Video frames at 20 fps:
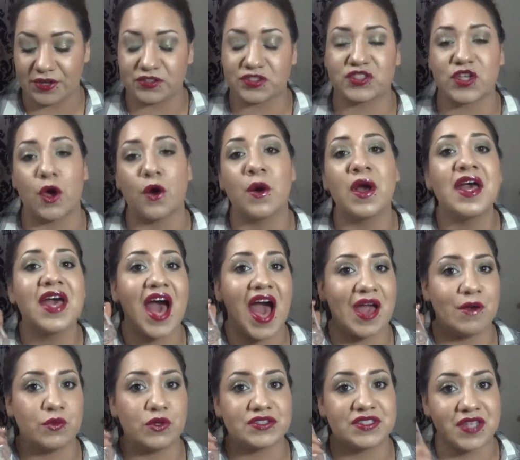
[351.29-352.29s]
So I
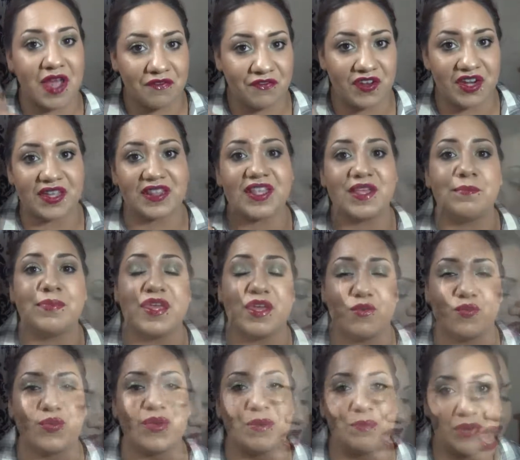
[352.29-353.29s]
will definitely be
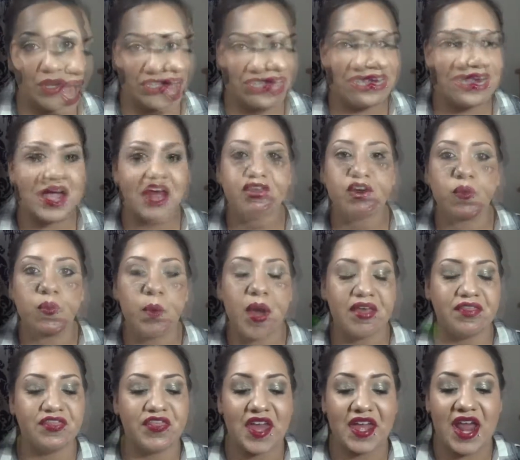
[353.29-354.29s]
repurchasing Another
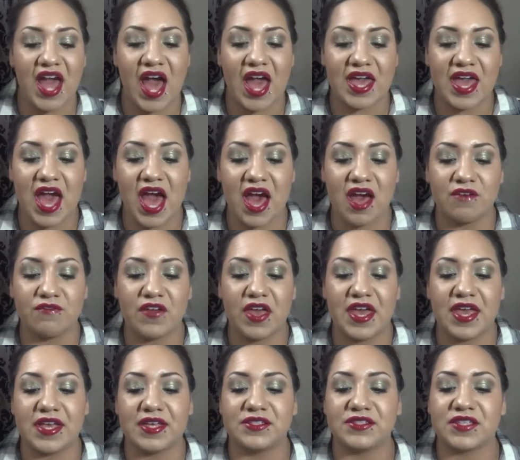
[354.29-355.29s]
one that I have
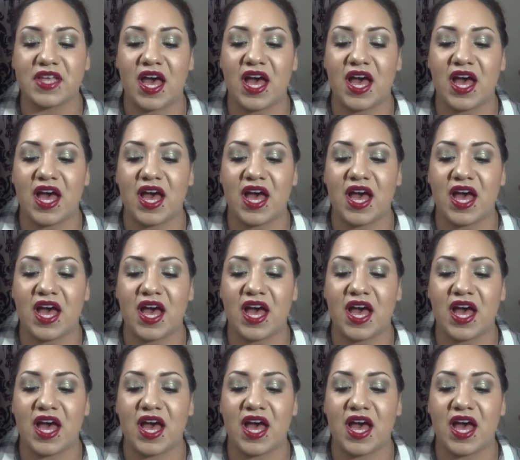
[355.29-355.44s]
is